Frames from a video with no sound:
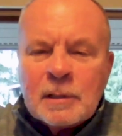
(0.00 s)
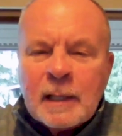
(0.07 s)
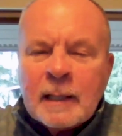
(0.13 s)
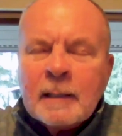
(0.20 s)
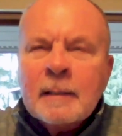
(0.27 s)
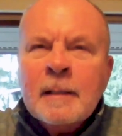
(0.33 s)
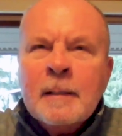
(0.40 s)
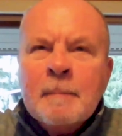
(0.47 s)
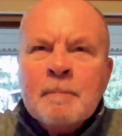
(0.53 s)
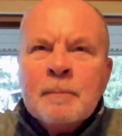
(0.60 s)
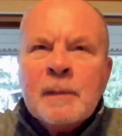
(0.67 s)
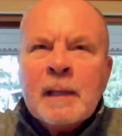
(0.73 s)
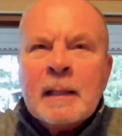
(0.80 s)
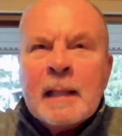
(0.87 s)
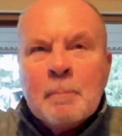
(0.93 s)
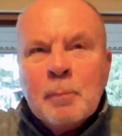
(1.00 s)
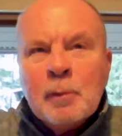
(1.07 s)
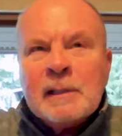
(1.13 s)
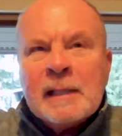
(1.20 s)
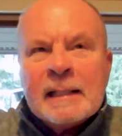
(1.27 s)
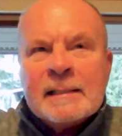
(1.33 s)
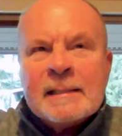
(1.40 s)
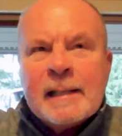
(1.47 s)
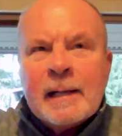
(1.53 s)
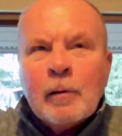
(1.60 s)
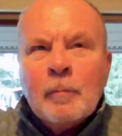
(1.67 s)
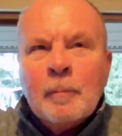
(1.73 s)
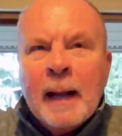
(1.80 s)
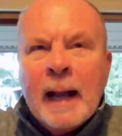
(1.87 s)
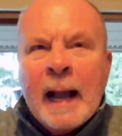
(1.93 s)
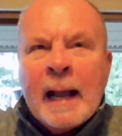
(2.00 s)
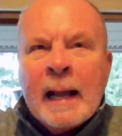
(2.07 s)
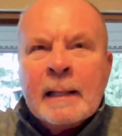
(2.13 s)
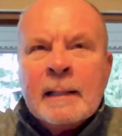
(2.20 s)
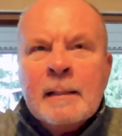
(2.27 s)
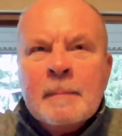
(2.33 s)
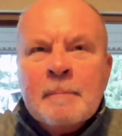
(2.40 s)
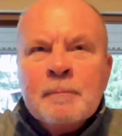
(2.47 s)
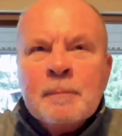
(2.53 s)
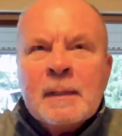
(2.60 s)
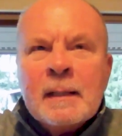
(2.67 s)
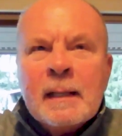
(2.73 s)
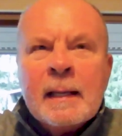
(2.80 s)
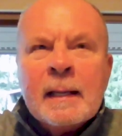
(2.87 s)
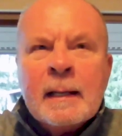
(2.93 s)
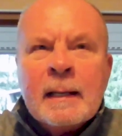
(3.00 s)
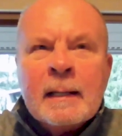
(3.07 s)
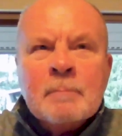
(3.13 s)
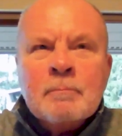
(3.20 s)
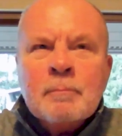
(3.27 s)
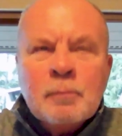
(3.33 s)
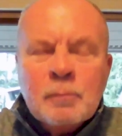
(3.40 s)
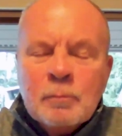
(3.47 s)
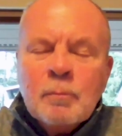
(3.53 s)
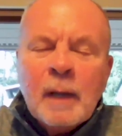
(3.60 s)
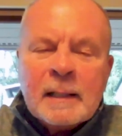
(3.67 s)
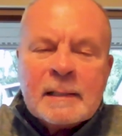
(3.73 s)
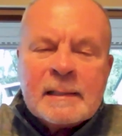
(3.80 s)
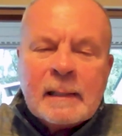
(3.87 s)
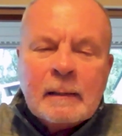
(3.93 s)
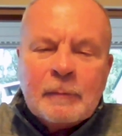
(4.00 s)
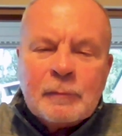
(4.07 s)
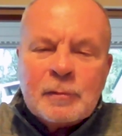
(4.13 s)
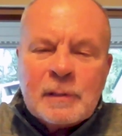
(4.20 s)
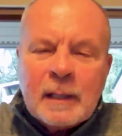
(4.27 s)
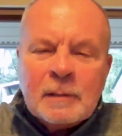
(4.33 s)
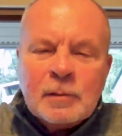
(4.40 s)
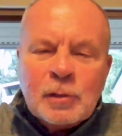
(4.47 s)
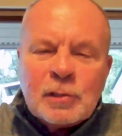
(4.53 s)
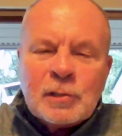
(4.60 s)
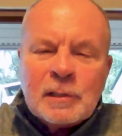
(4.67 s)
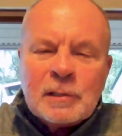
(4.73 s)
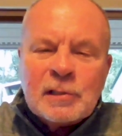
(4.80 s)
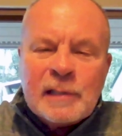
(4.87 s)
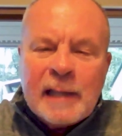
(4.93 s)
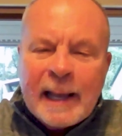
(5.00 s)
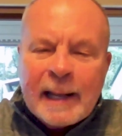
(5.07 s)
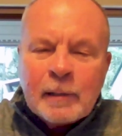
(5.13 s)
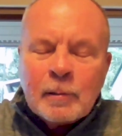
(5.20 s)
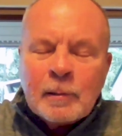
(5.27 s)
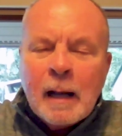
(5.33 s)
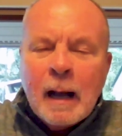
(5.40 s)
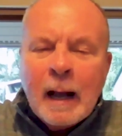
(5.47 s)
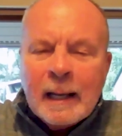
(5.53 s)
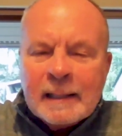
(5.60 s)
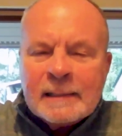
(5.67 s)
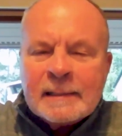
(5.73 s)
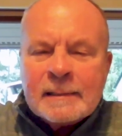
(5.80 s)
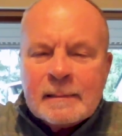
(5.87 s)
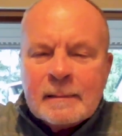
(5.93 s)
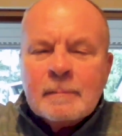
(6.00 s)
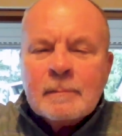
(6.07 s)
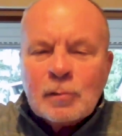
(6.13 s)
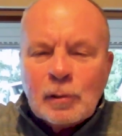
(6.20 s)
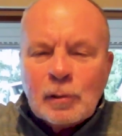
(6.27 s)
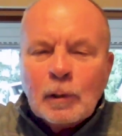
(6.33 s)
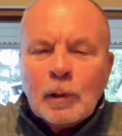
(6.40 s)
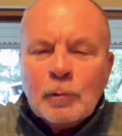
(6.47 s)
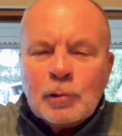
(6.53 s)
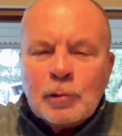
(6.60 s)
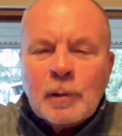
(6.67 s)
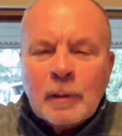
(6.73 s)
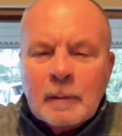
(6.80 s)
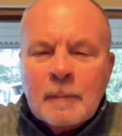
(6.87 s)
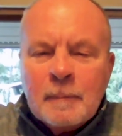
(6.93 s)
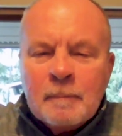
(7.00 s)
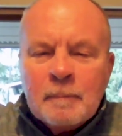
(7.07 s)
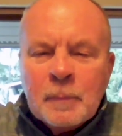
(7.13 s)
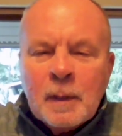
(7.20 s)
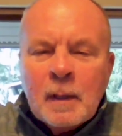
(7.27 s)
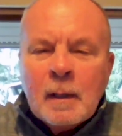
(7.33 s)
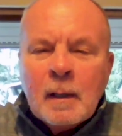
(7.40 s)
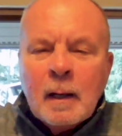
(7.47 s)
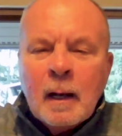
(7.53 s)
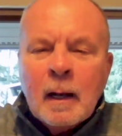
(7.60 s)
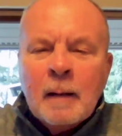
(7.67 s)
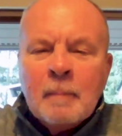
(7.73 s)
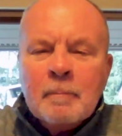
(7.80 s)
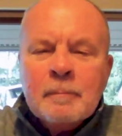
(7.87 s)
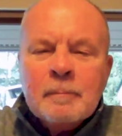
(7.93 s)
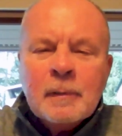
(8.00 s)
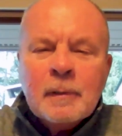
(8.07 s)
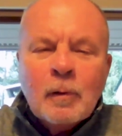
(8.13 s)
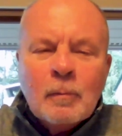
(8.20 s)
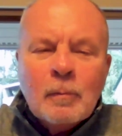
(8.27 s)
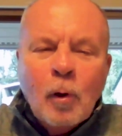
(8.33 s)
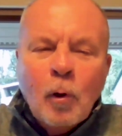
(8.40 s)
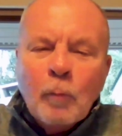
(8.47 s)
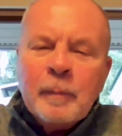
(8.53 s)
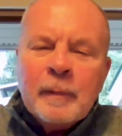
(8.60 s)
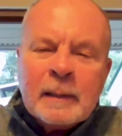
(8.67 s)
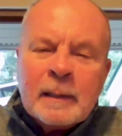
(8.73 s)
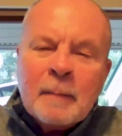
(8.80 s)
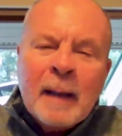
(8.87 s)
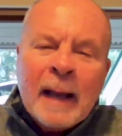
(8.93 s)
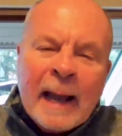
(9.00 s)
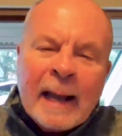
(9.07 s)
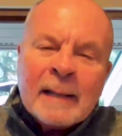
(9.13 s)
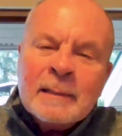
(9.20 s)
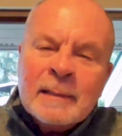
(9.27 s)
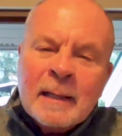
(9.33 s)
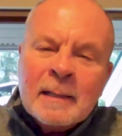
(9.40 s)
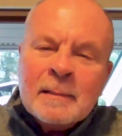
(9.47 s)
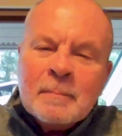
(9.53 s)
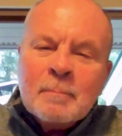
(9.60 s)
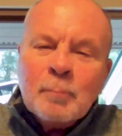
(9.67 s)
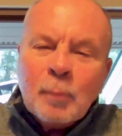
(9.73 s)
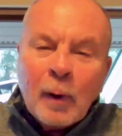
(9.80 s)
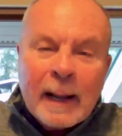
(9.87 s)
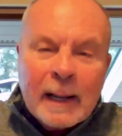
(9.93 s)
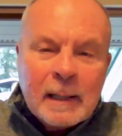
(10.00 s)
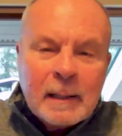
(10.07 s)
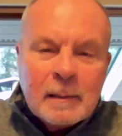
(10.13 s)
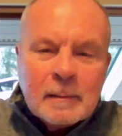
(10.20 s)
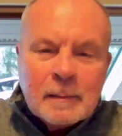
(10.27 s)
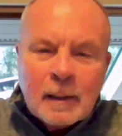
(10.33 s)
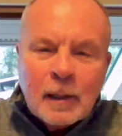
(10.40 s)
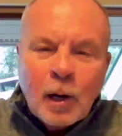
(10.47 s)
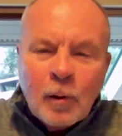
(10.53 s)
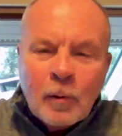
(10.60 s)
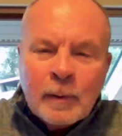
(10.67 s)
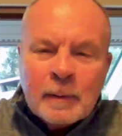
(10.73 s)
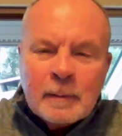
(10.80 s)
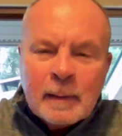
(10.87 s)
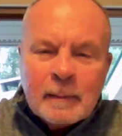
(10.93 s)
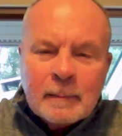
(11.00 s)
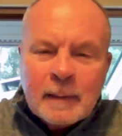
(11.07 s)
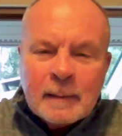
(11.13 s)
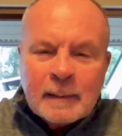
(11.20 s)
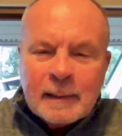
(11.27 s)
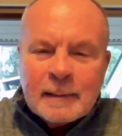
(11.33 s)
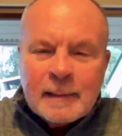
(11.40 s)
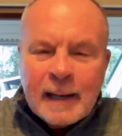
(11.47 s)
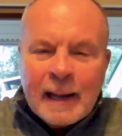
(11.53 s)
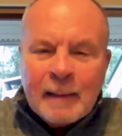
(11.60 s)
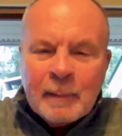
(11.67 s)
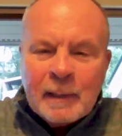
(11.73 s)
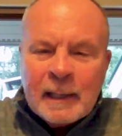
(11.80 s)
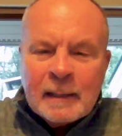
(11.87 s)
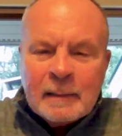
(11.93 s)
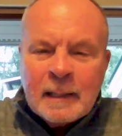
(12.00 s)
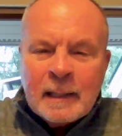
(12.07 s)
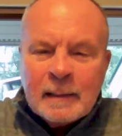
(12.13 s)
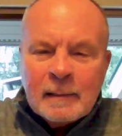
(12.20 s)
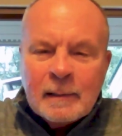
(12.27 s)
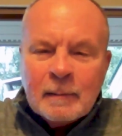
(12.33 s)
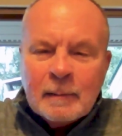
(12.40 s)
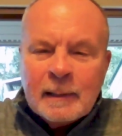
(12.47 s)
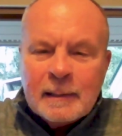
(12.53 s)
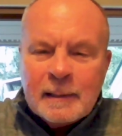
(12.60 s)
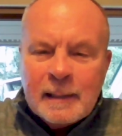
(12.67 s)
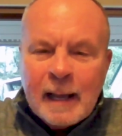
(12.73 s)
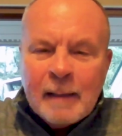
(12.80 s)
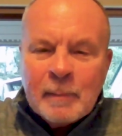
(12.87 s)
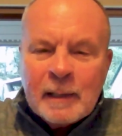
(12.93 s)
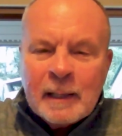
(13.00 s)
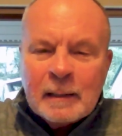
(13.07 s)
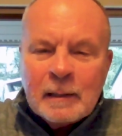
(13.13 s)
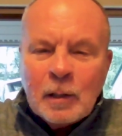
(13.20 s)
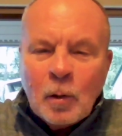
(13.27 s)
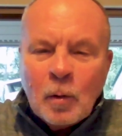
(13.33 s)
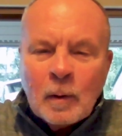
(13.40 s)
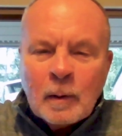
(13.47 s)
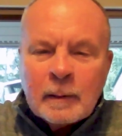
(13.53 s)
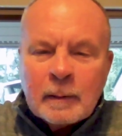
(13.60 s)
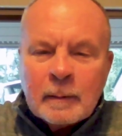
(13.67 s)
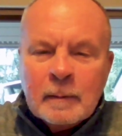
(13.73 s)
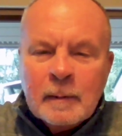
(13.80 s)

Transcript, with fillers: site, and then put that sterile bag in a as Cliff said, just a standard ice solution. Um, you know, hoping the bag didn't break, you know, and, and then contaminate the, you know, contaminate the organ.